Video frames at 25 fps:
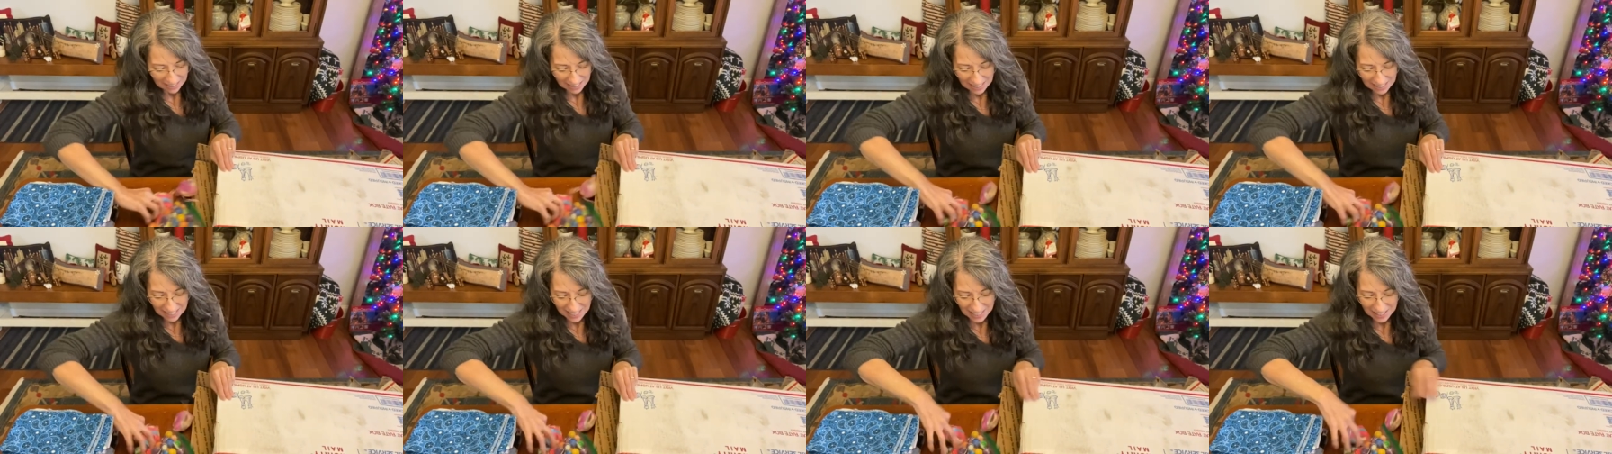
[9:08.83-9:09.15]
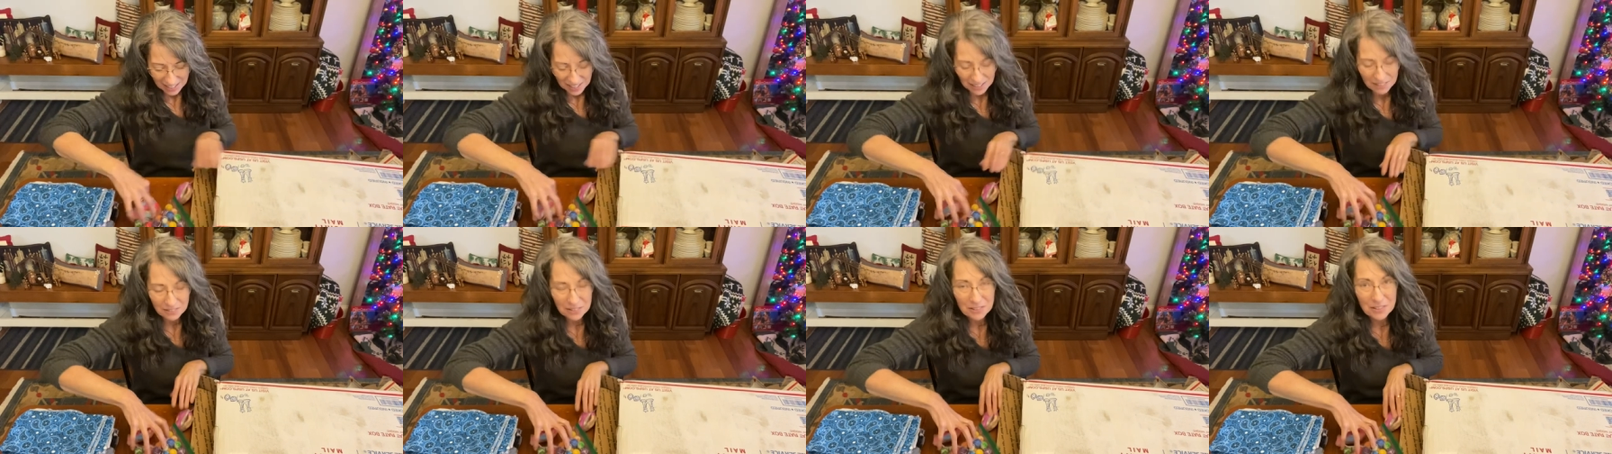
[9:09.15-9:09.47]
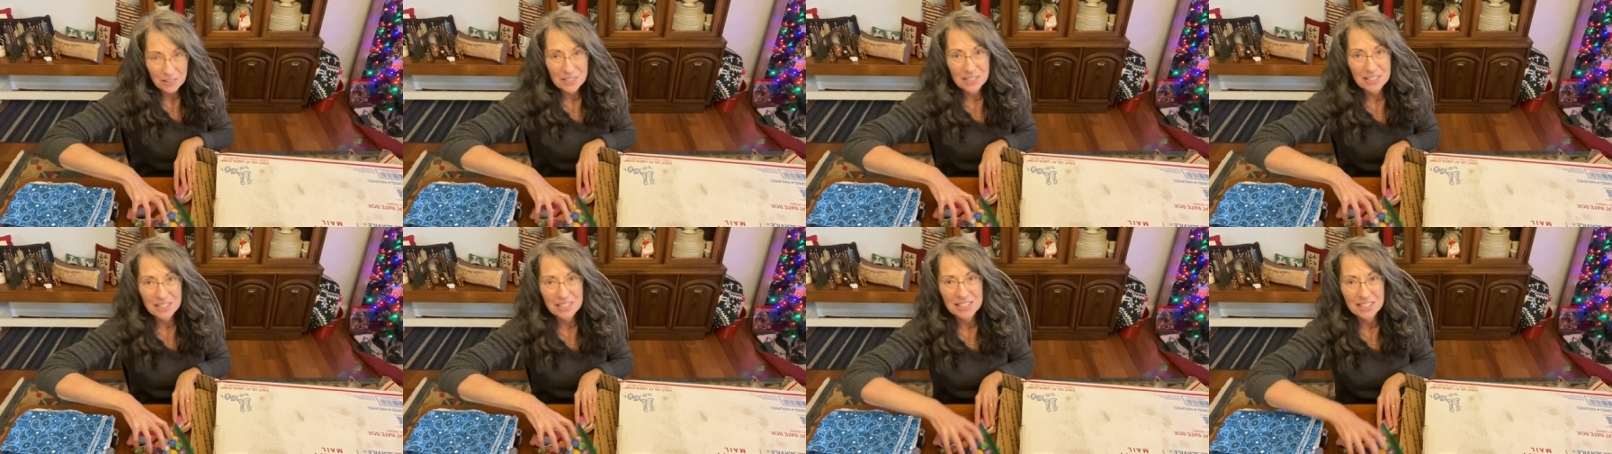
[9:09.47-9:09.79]
And then of
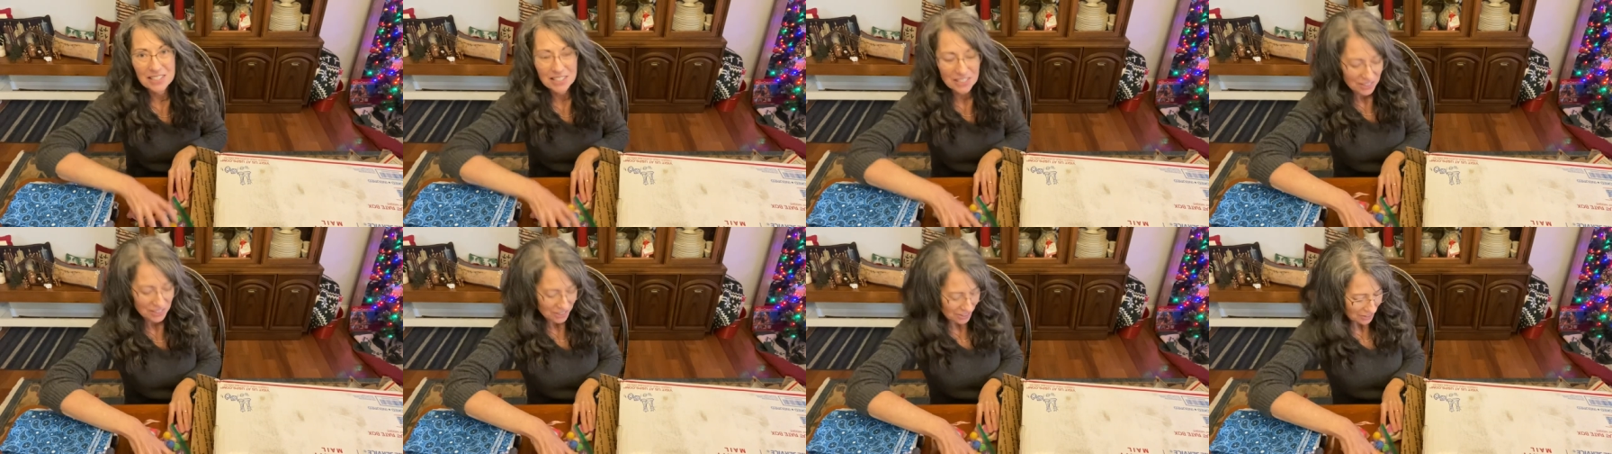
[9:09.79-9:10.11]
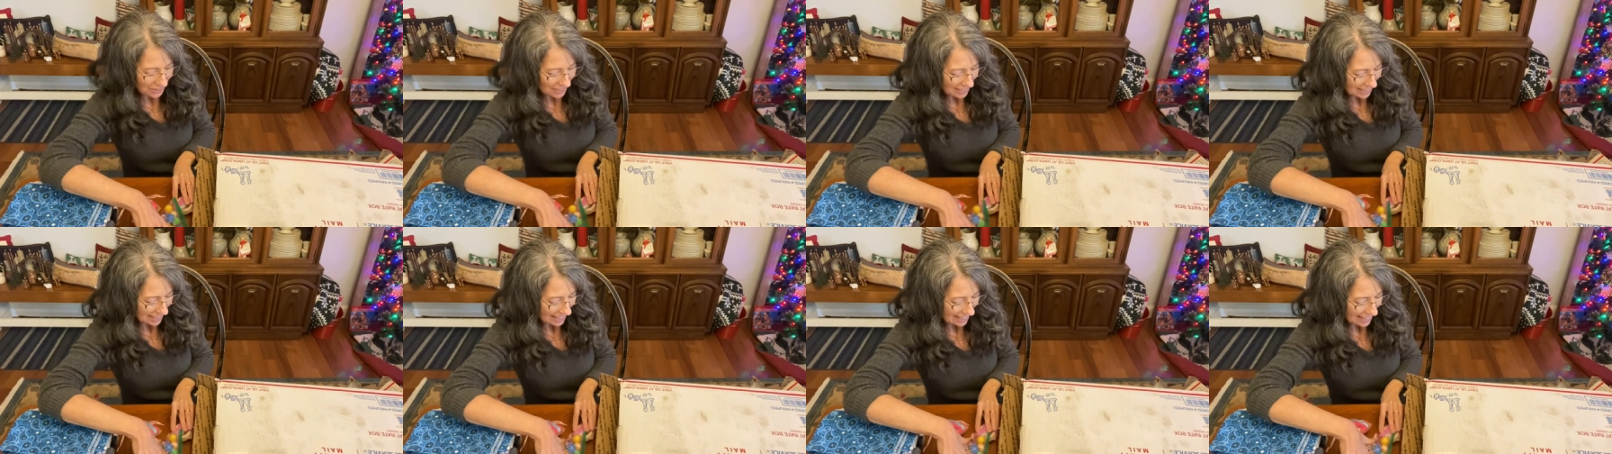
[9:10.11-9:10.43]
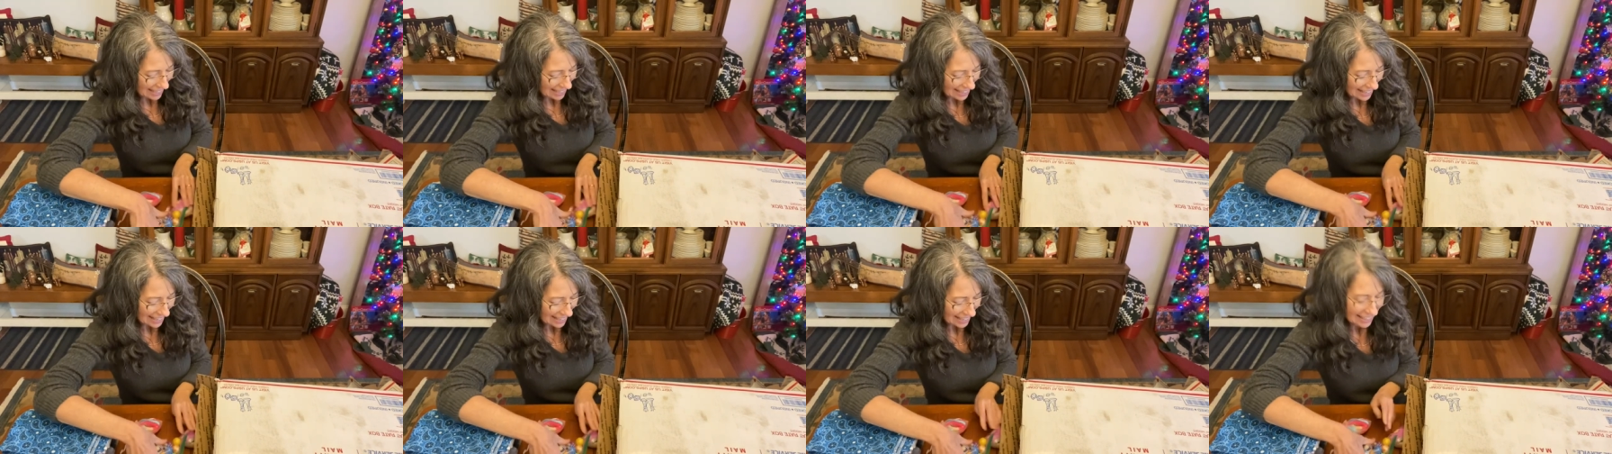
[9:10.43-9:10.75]
course the children
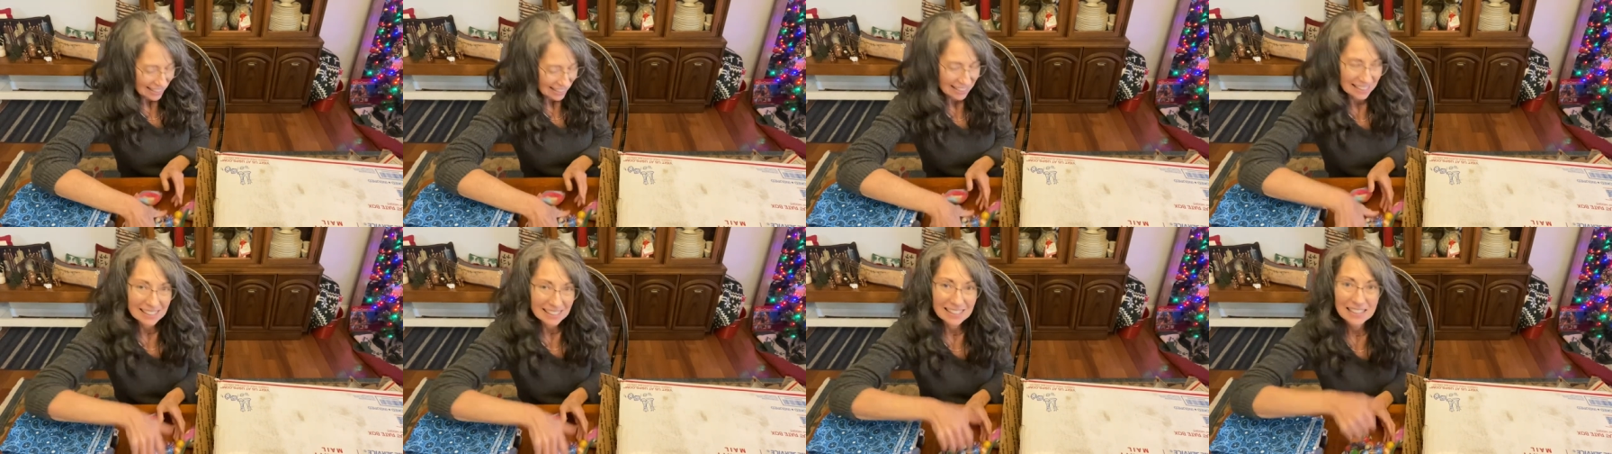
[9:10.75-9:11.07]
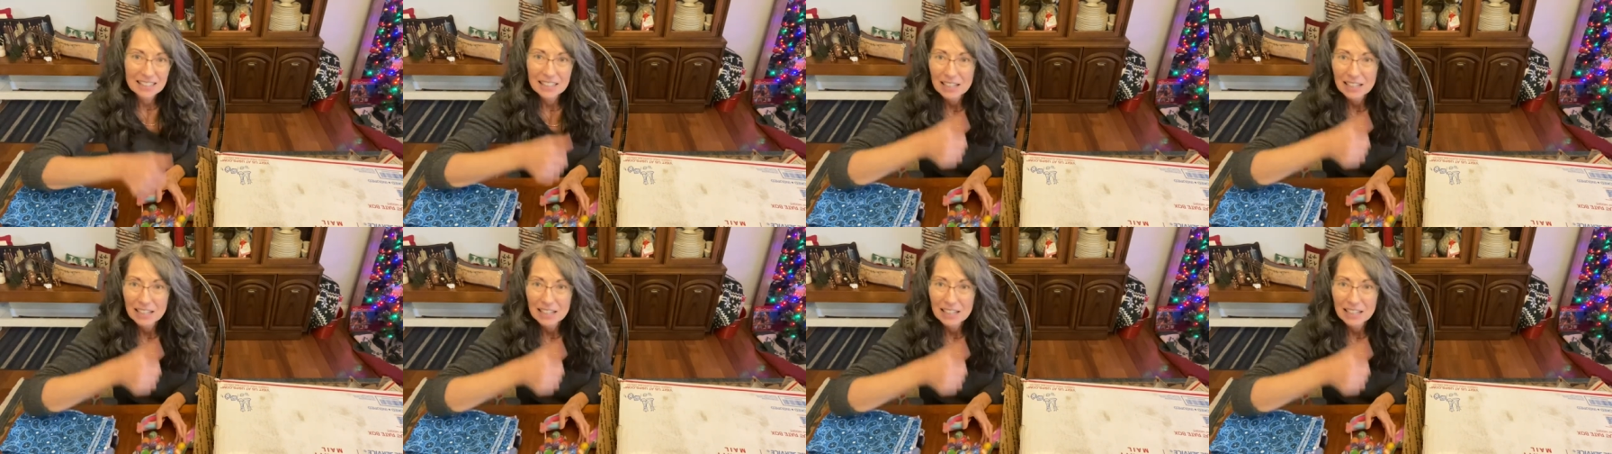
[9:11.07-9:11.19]
can